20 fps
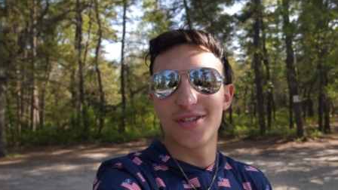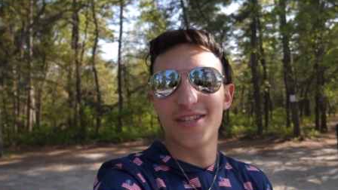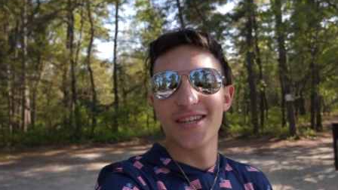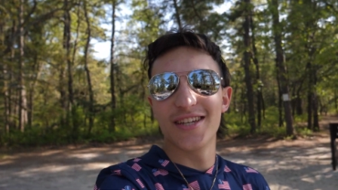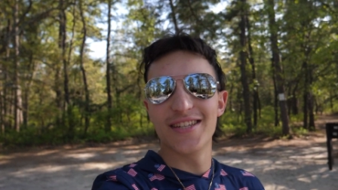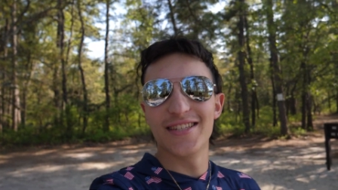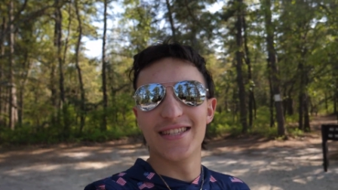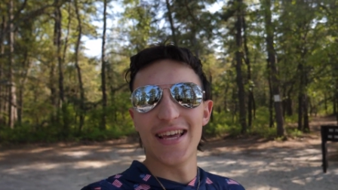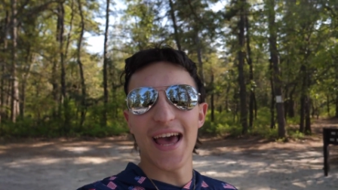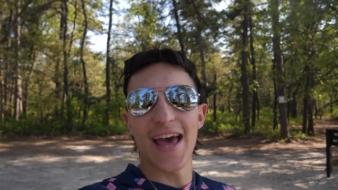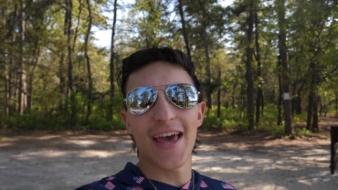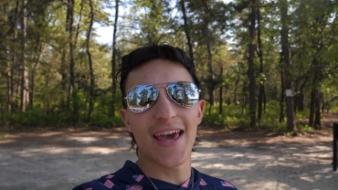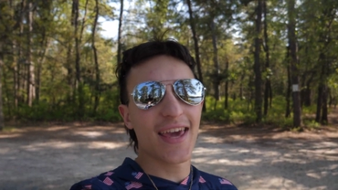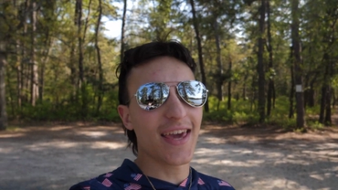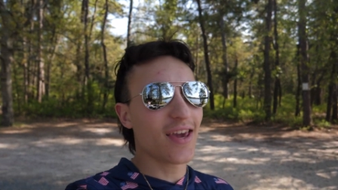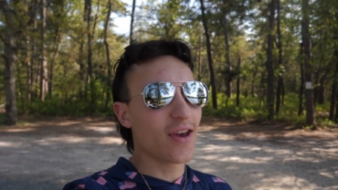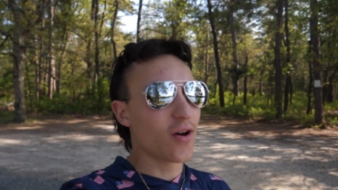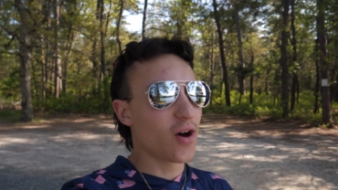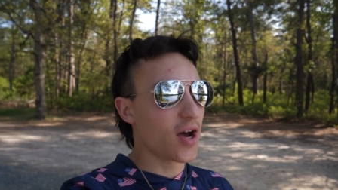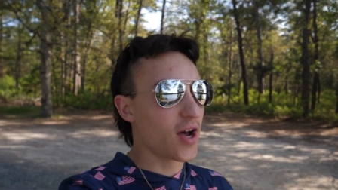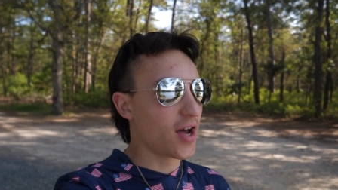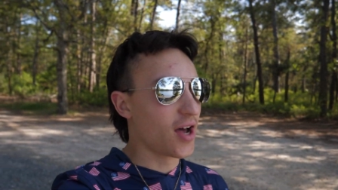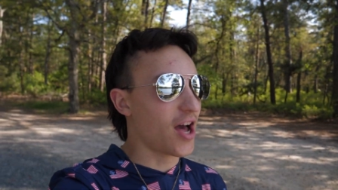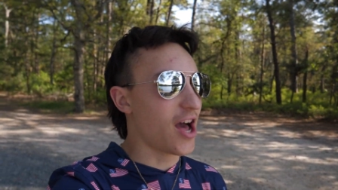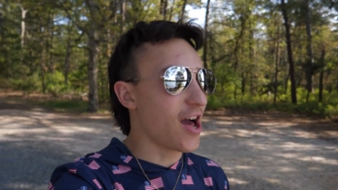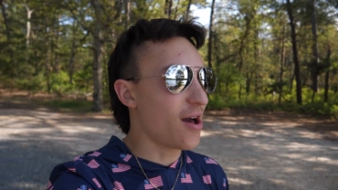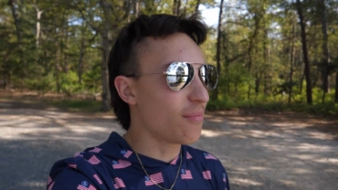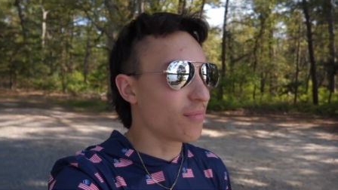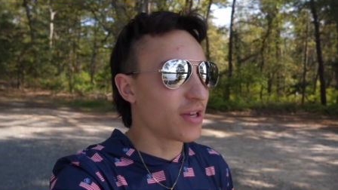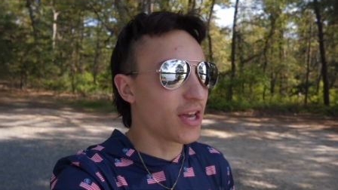Today, uh,
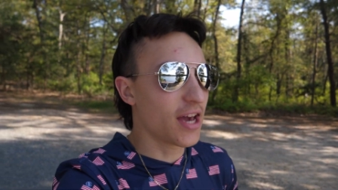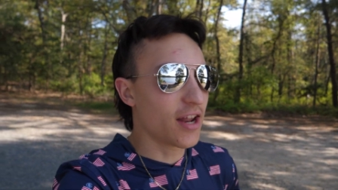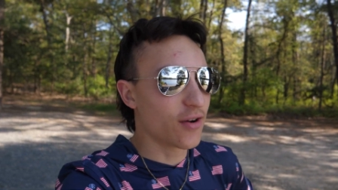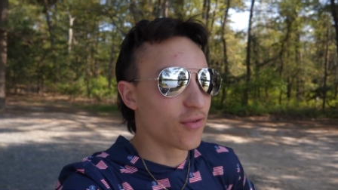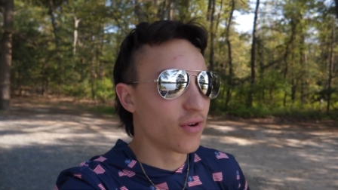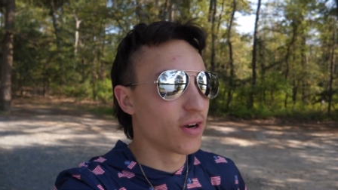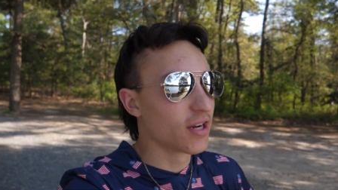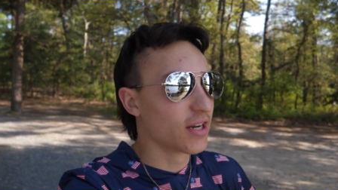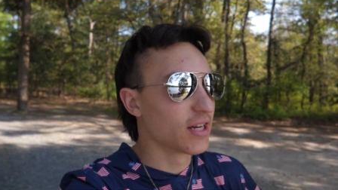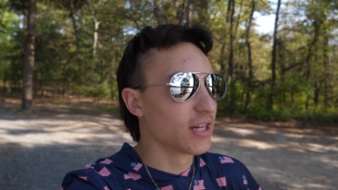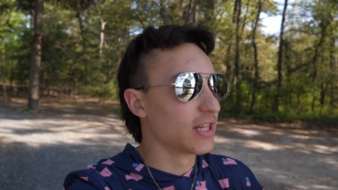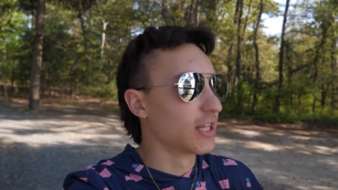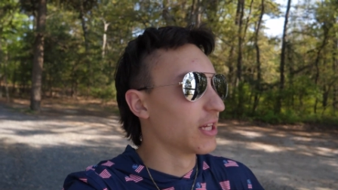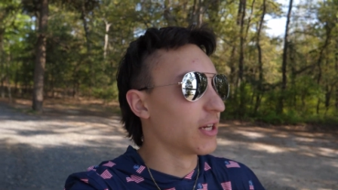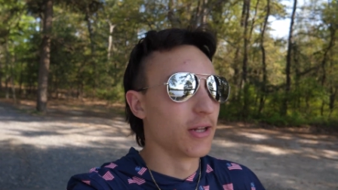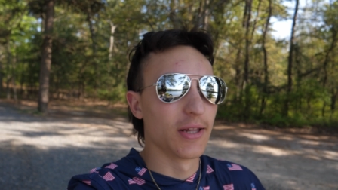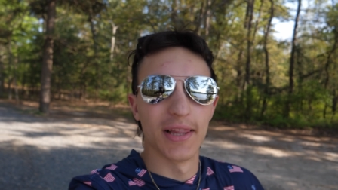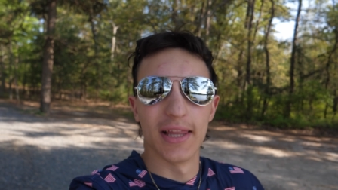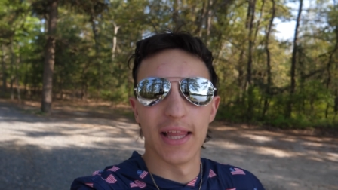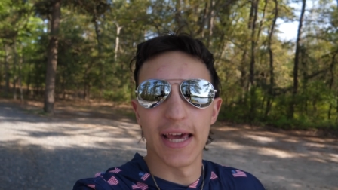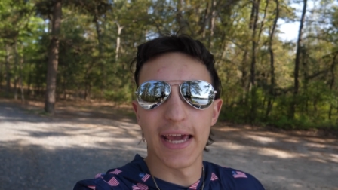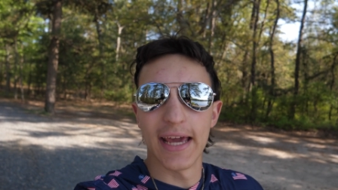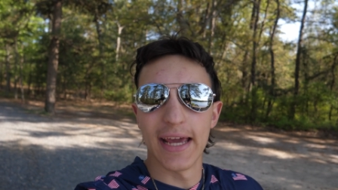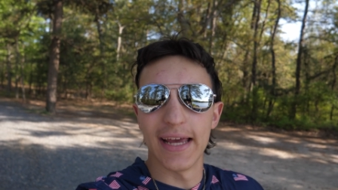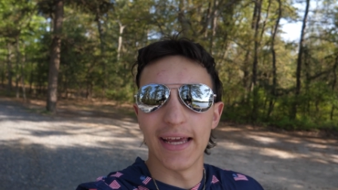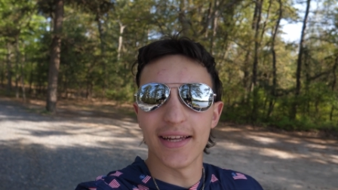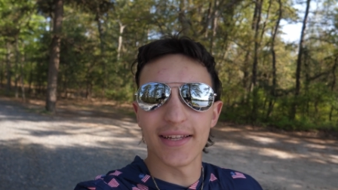I'm kind of running a little late.